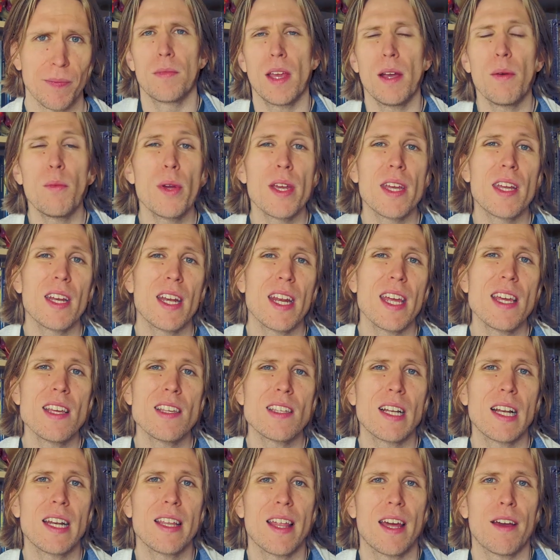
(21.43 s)
And we can
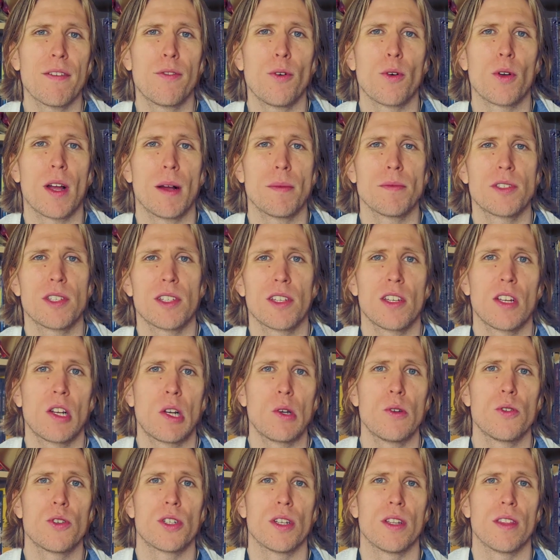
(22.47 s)
easily therefore come to the
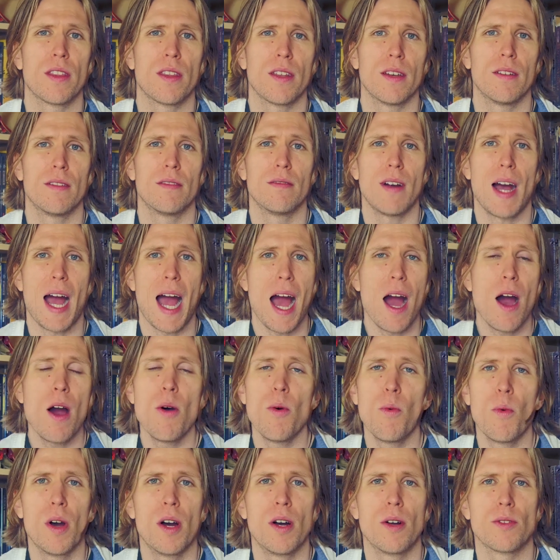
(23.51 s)
conclusion that our
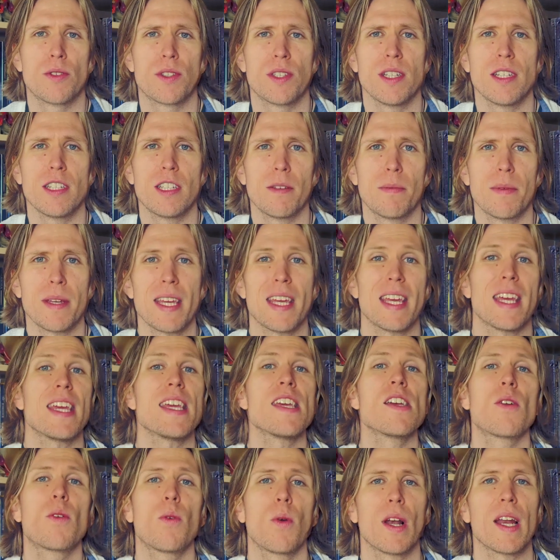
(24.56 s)
worlds need to be
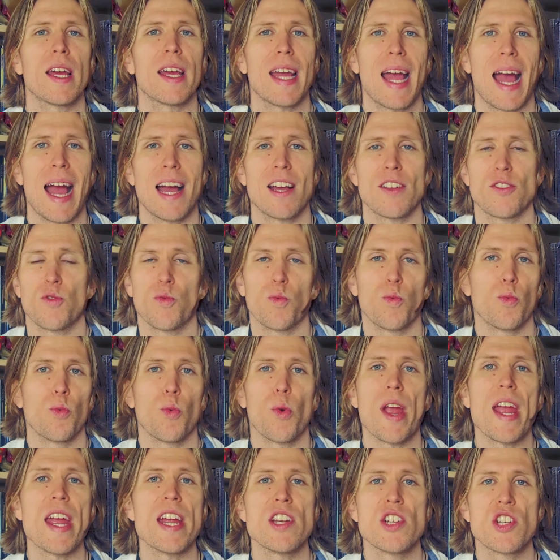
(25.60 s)
equally as
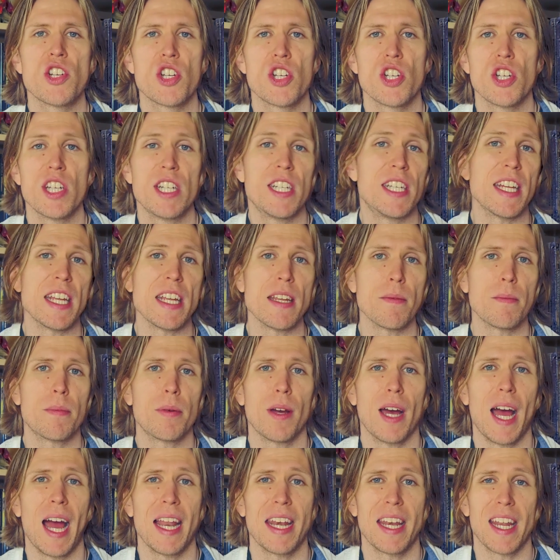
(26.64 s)
rich, deep,
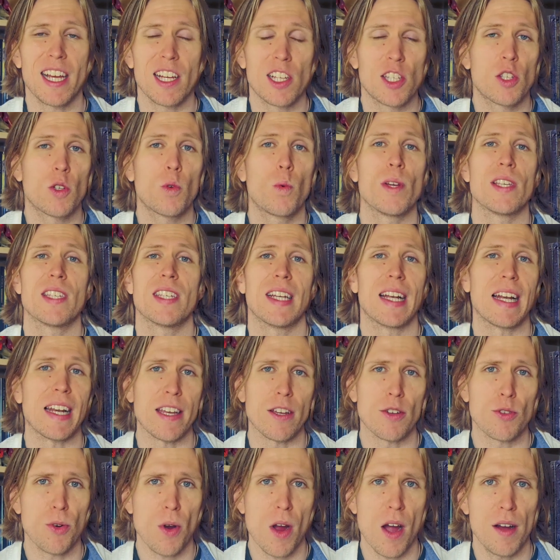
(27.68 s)
and exquisitely
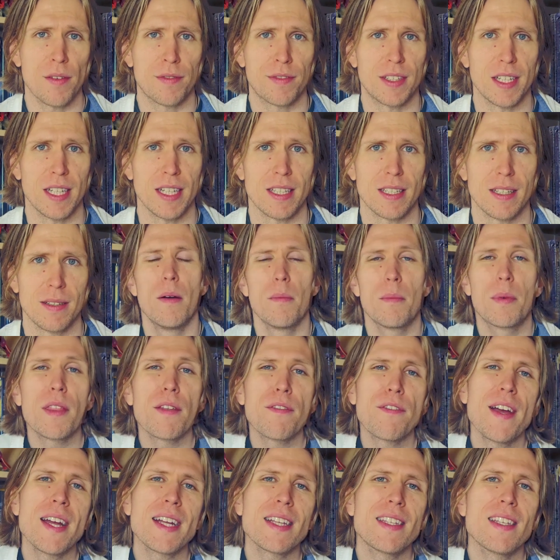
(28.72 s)
crafted. But the
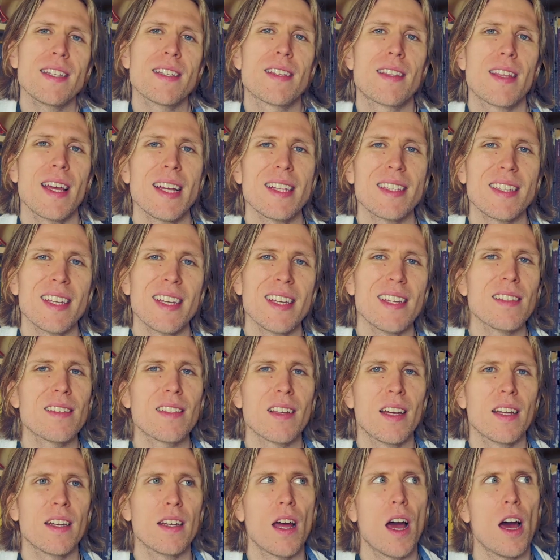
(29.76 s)
fact is, that is
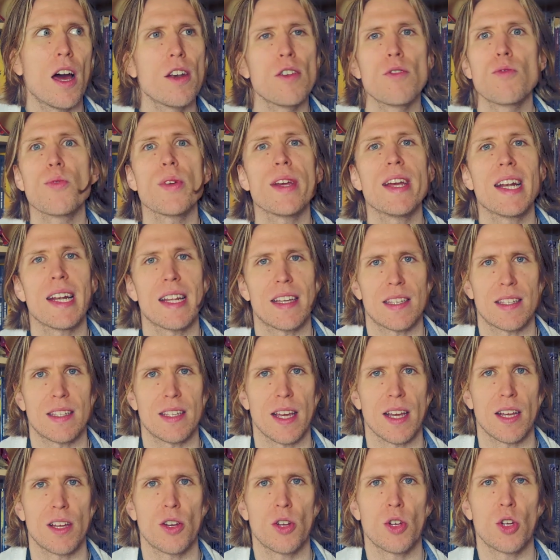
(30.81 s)
an
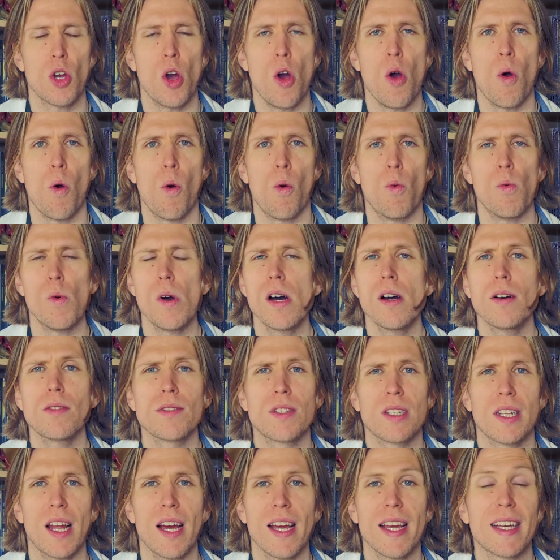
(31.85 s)
unrealistic goal.
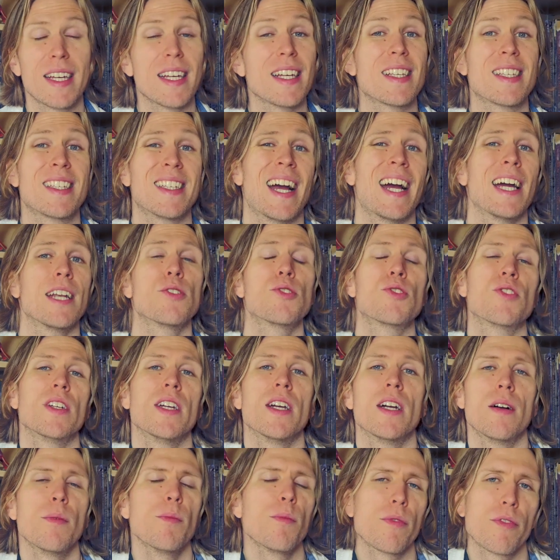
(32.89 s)
Worlds like
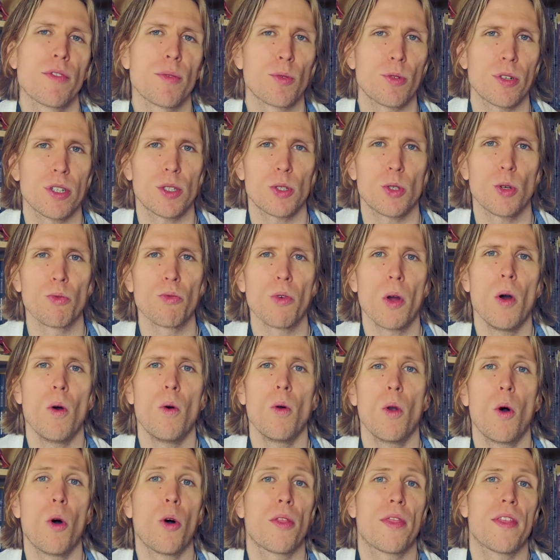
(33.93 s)
Exandria from Critical Role
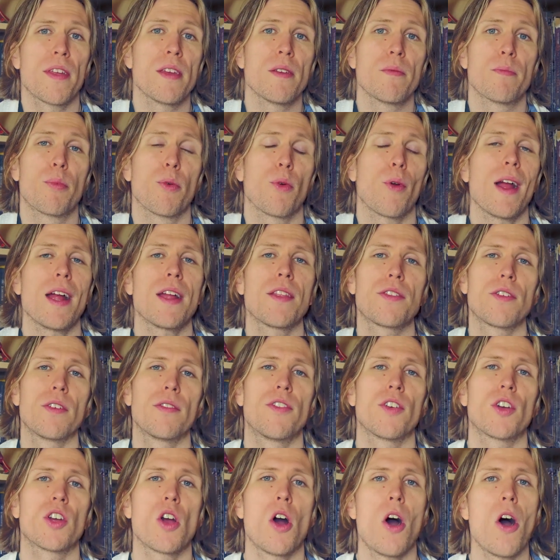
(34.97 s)
or the breadth of
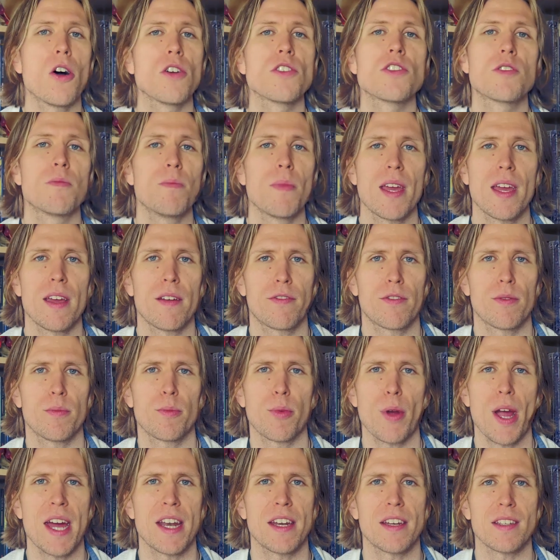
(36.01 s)
the Cosmere from
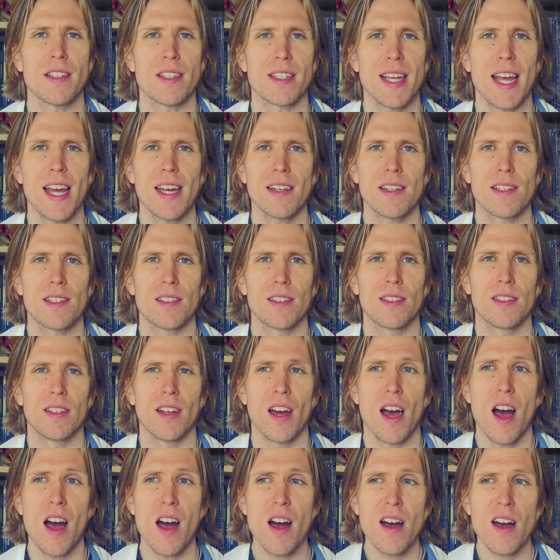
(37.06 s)
Brandon Sanderson
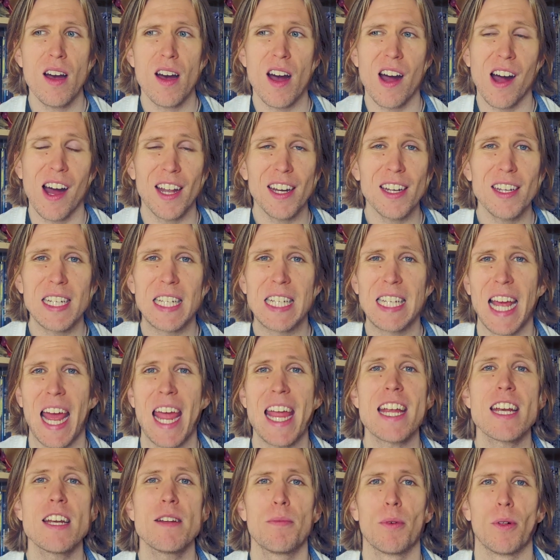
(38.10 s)
are
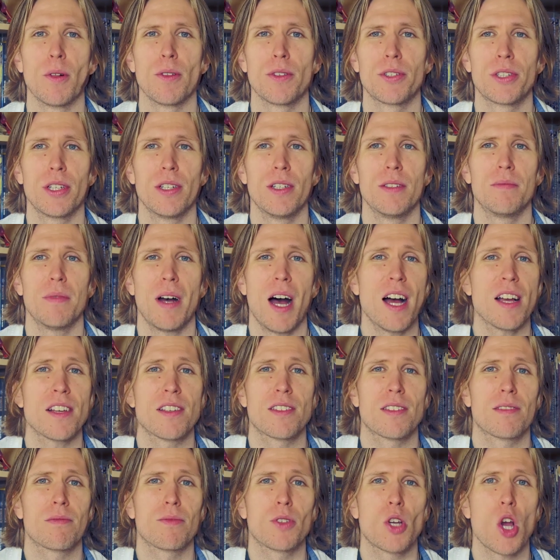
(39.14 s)
unattainable to
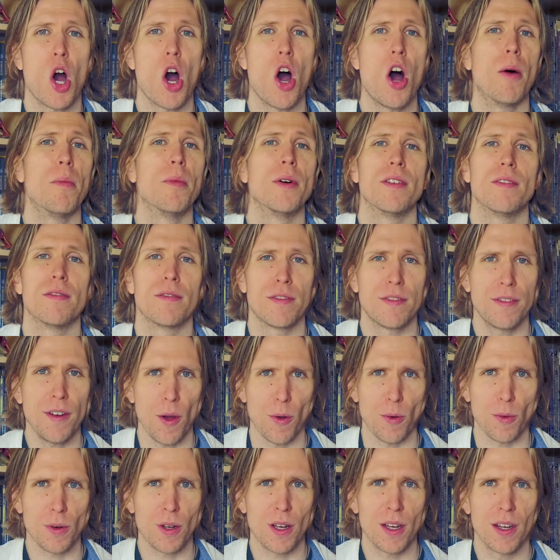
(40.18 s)
us common
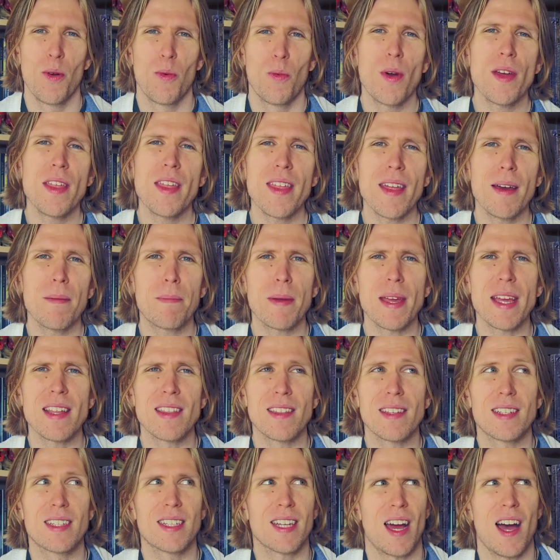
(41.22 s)
folk. Whether that be
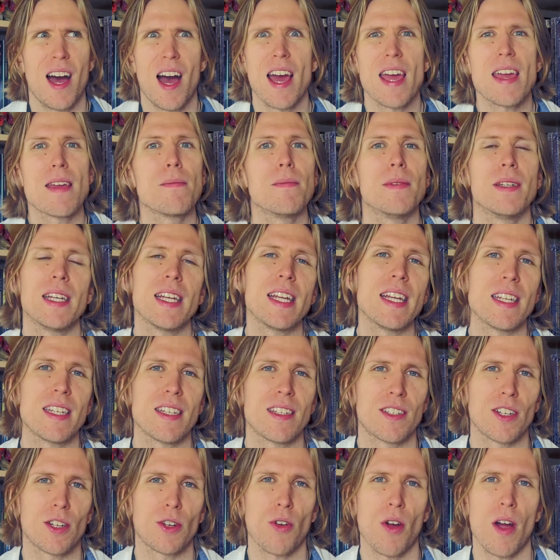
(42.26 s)
the time needed
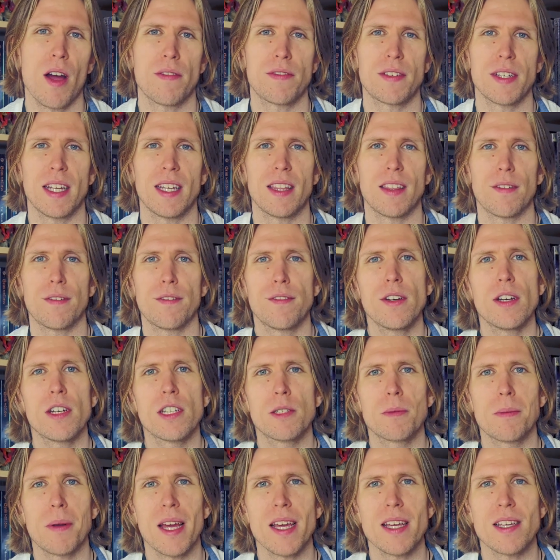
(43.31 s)
to craft it in the
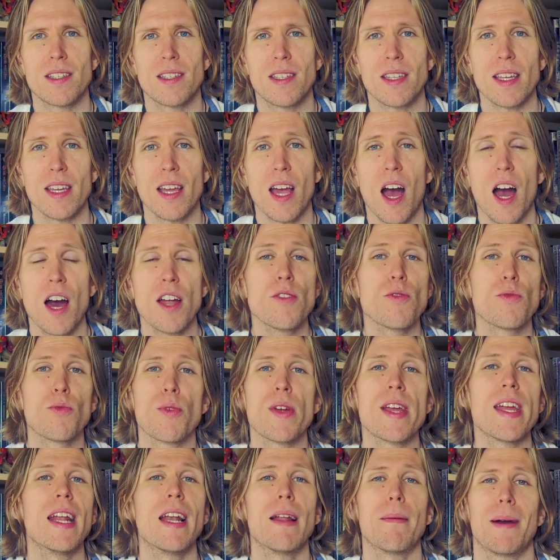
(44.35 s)
first place, the
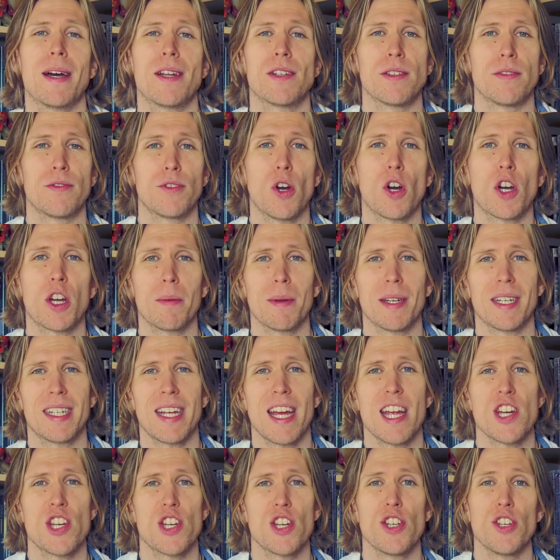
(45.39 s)
unreal amount of
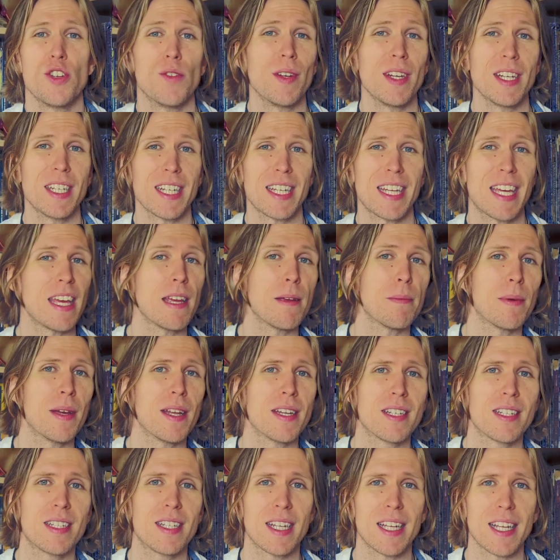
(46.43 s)
documentation you need to keep it
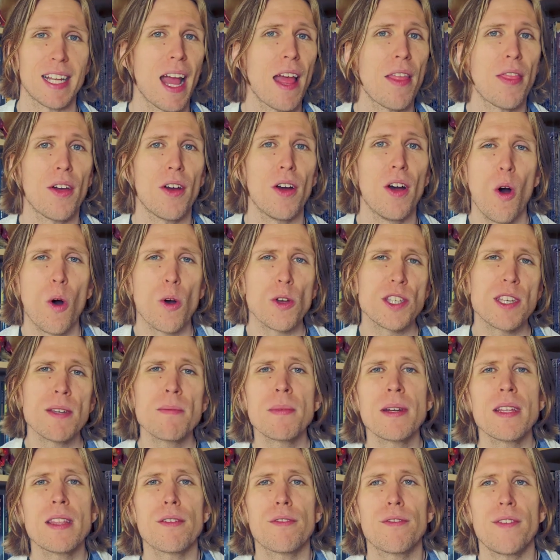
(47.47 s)
together, or
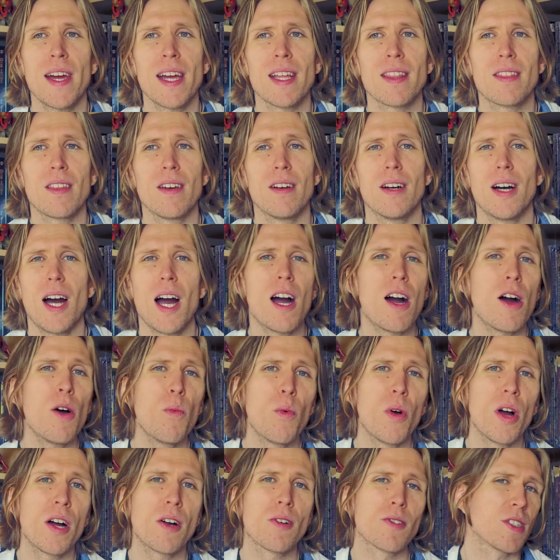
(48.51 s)
simply the fact that our
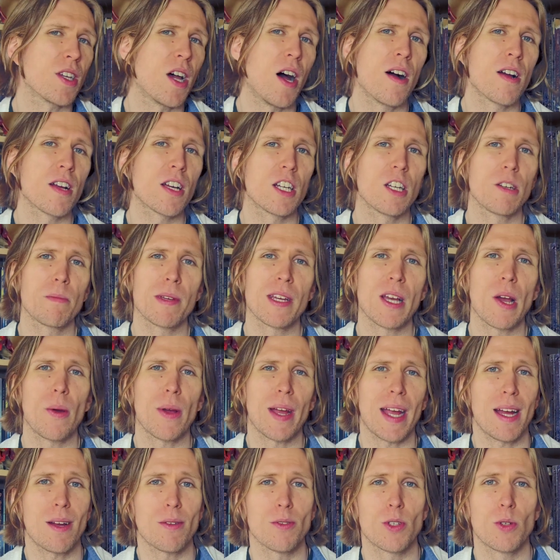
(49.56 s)
worlds aren't going to be
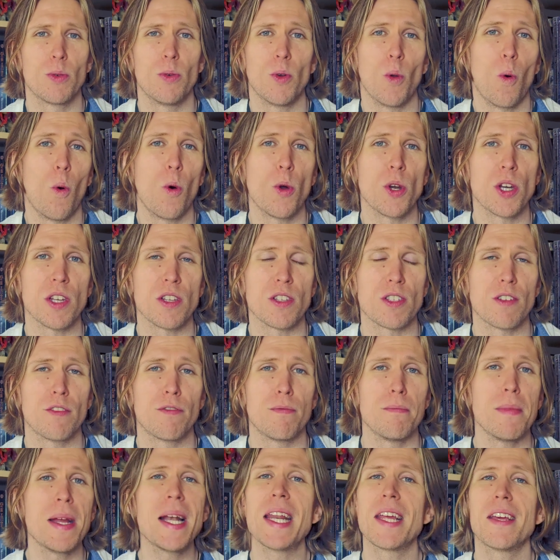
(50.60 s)
going out to an audience of
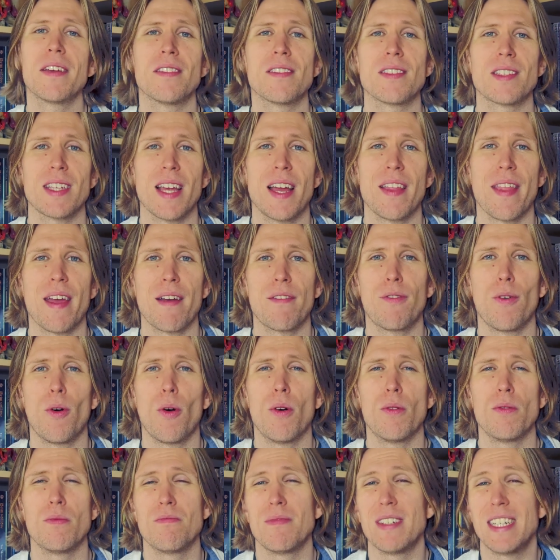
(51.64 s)
millions and
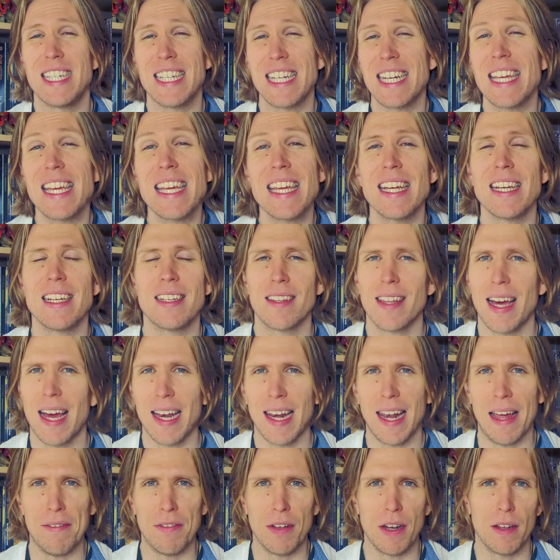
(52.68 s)
therefore need that
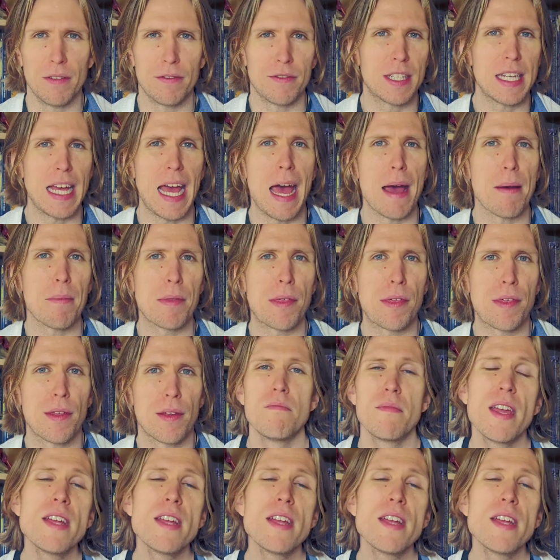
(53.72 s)
level of depth.